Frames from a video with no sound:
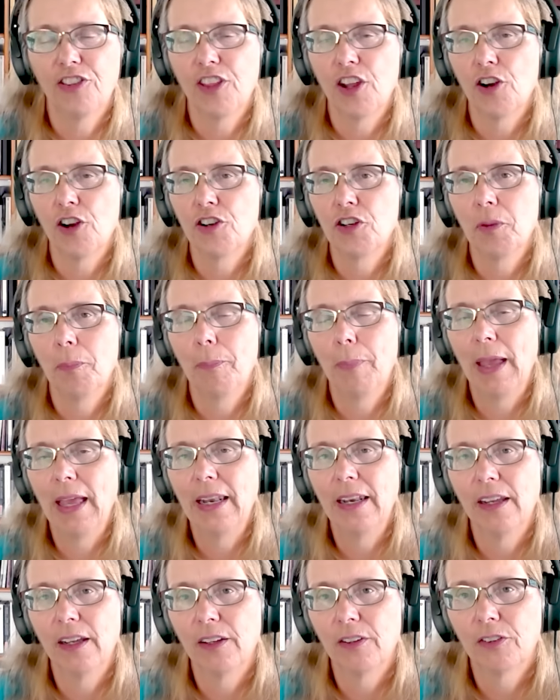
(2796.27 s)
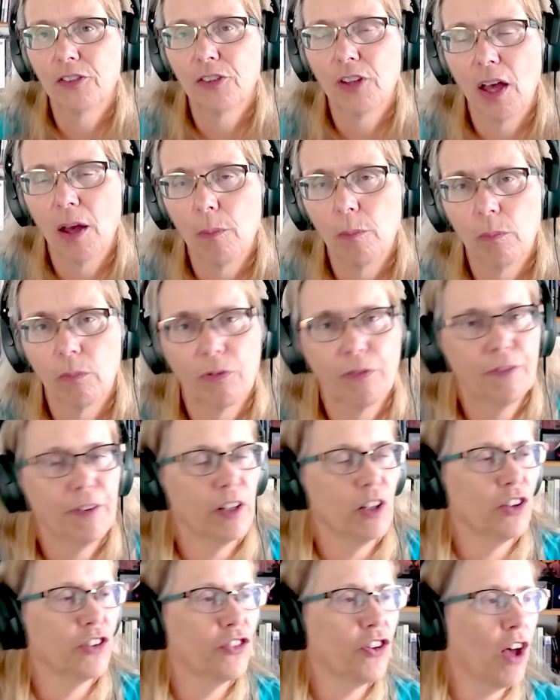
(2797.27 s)
they're debating some
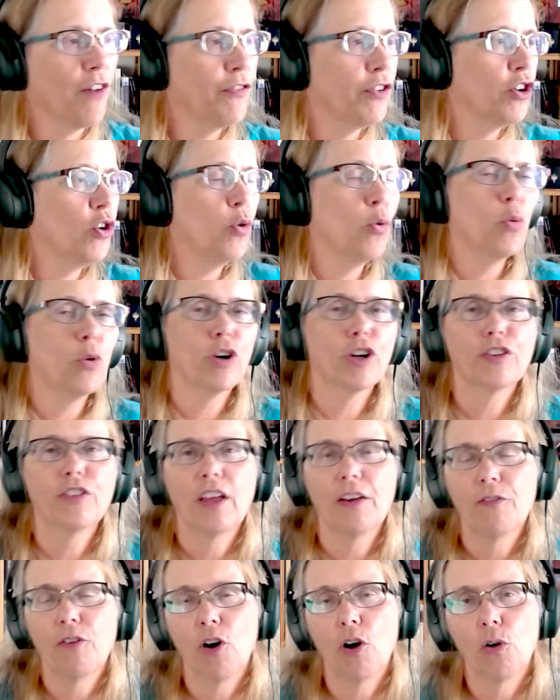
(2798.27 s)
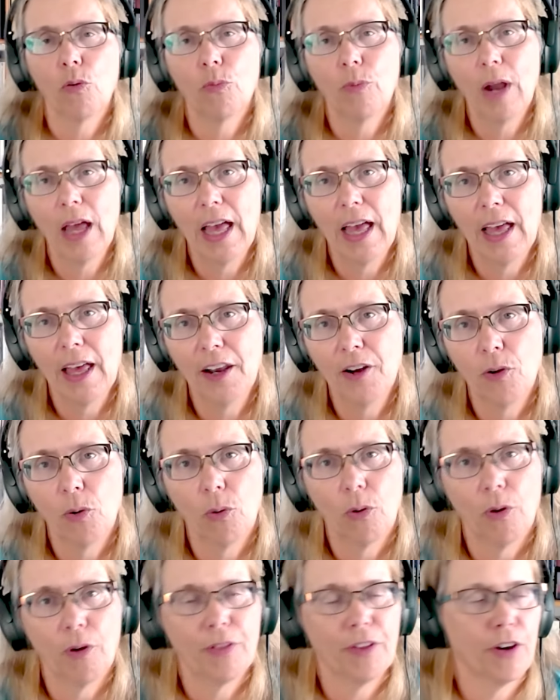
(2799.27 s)
philosophical work they've all read,
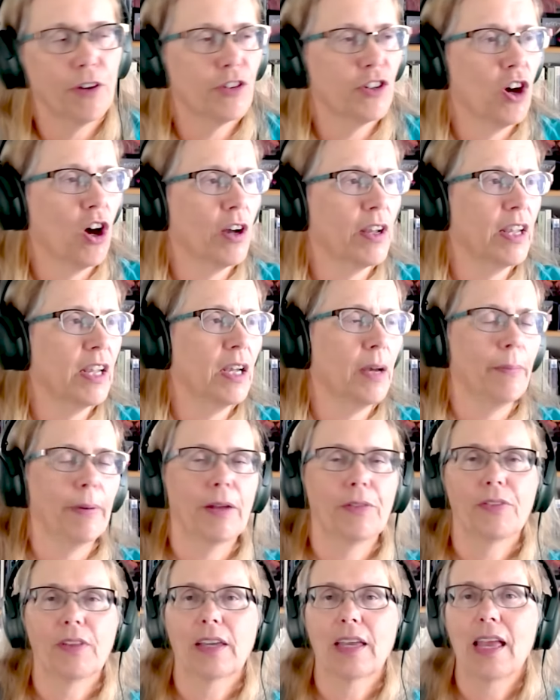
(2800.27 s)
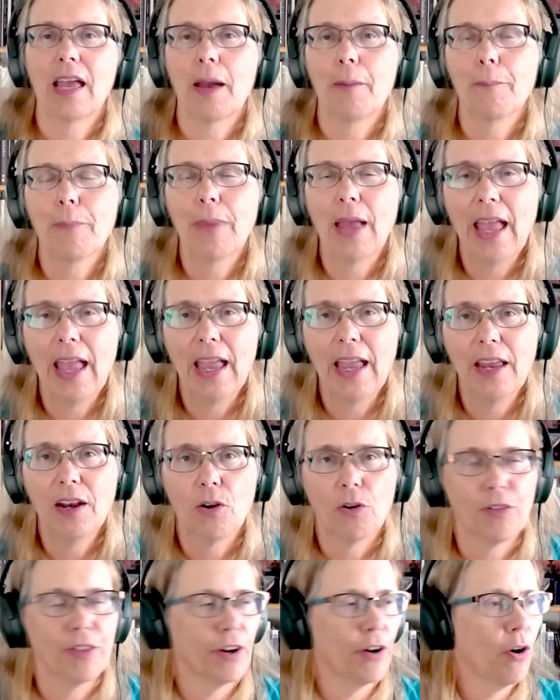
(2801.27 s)
or they're talking about the campaign,
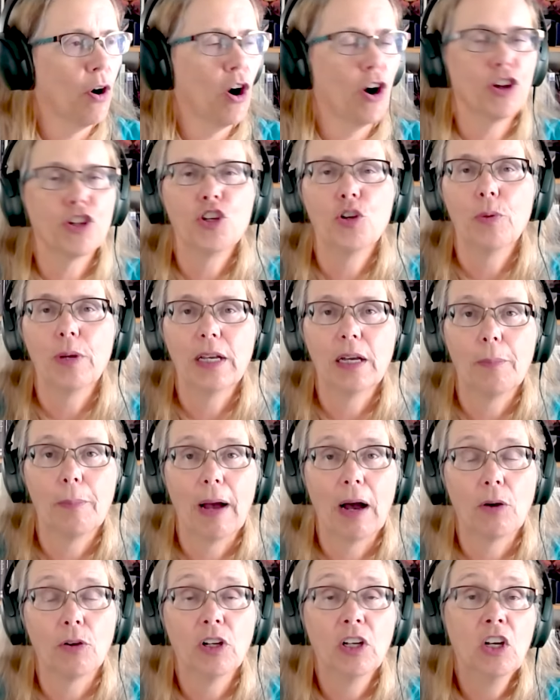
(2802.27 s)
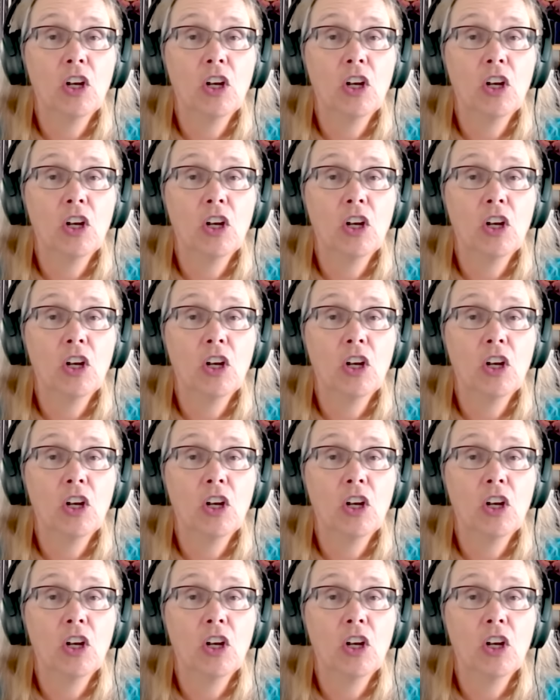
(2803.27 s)
or they're arguing about,